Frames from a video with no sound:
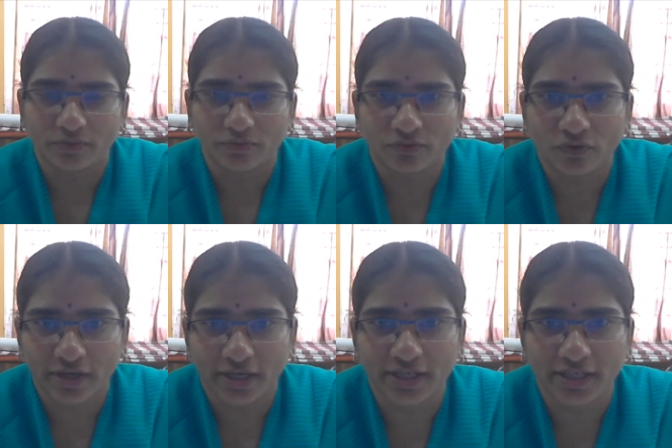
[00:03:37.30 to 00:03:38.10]
for
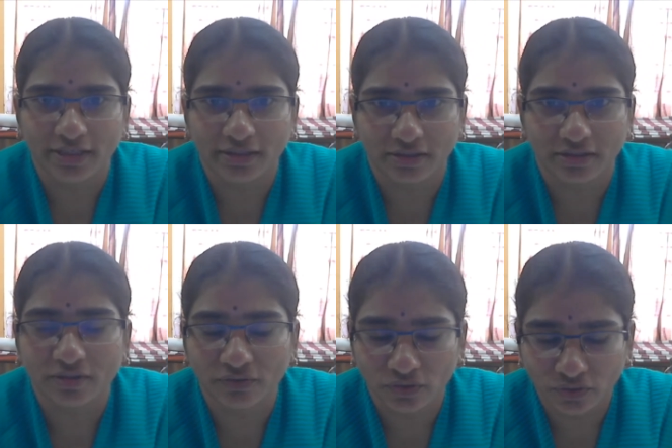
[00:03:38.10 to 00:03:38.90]
any
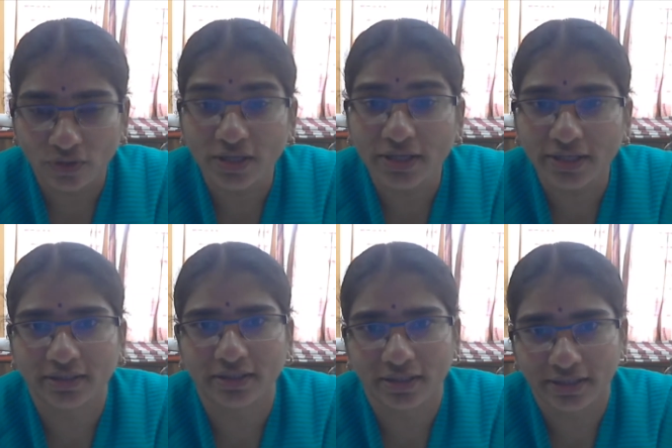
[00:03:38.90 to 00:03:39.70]
to
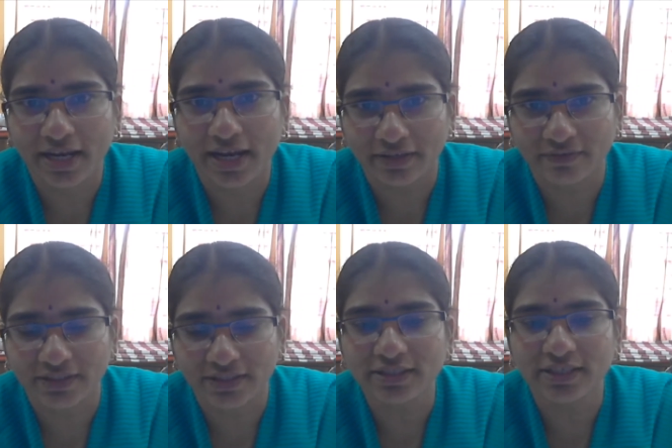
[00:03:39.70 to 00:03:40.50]
learn any language
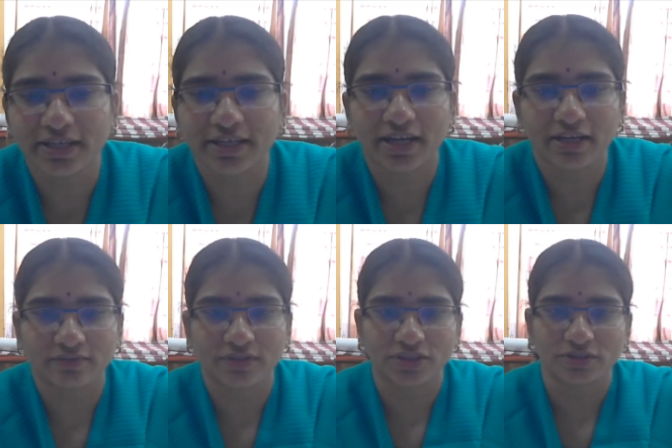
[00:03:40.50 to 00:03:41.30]
as a second
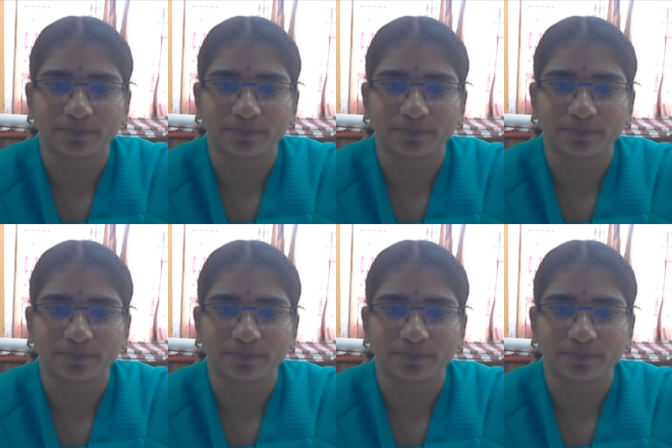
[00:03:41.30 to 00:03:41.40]
language.